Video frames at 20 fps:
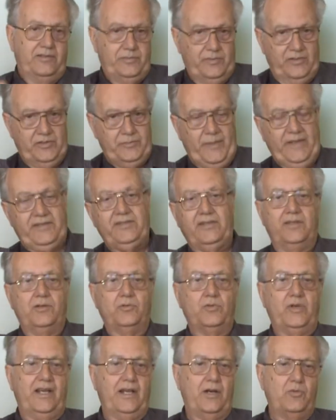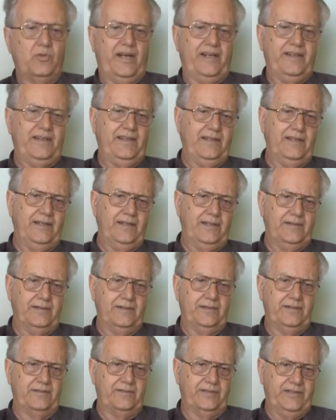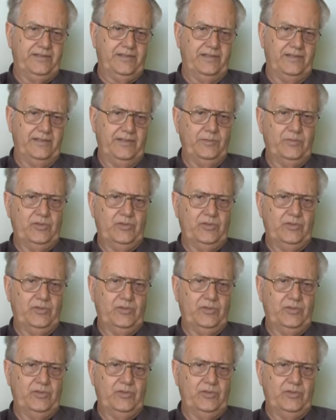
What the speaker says: especially we are working recently